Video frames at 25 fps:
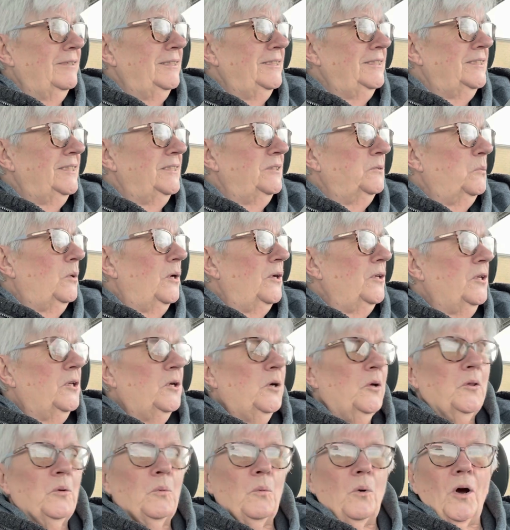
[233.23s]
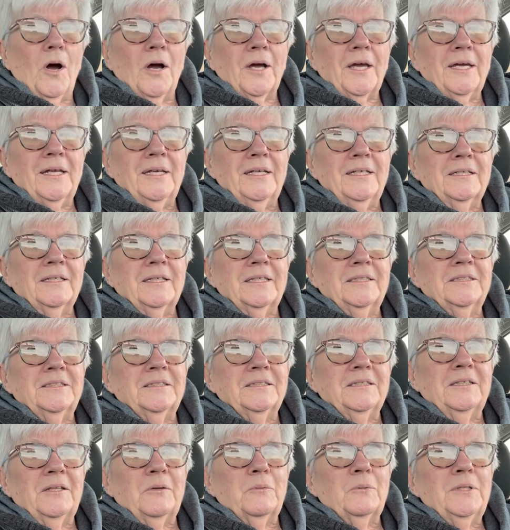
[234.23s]
He says, well, you know, the walking, because
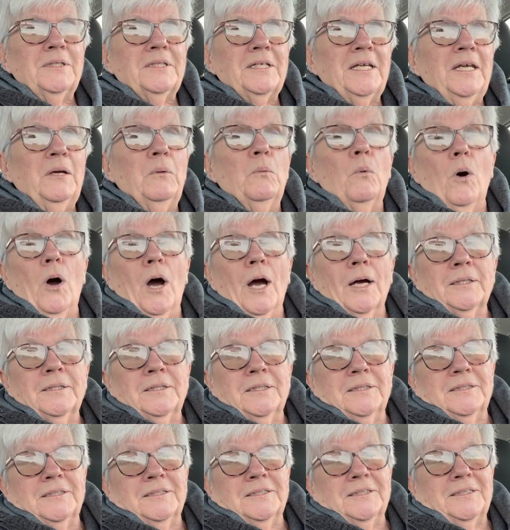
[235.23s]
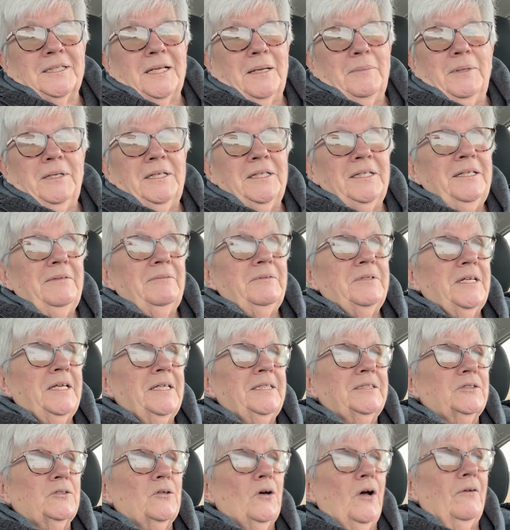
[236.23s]
the reason he walked it this time, he didn't even take
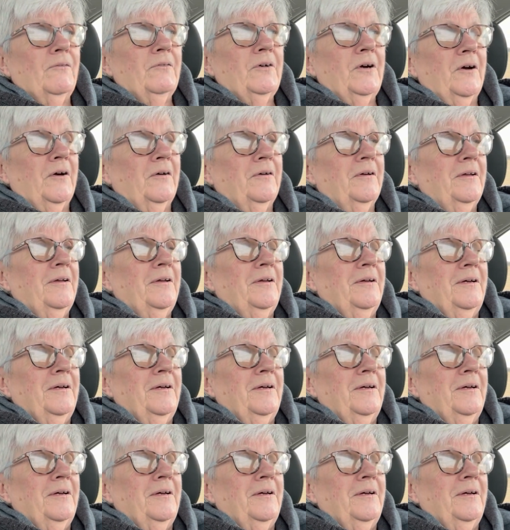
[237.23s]
his golf cart,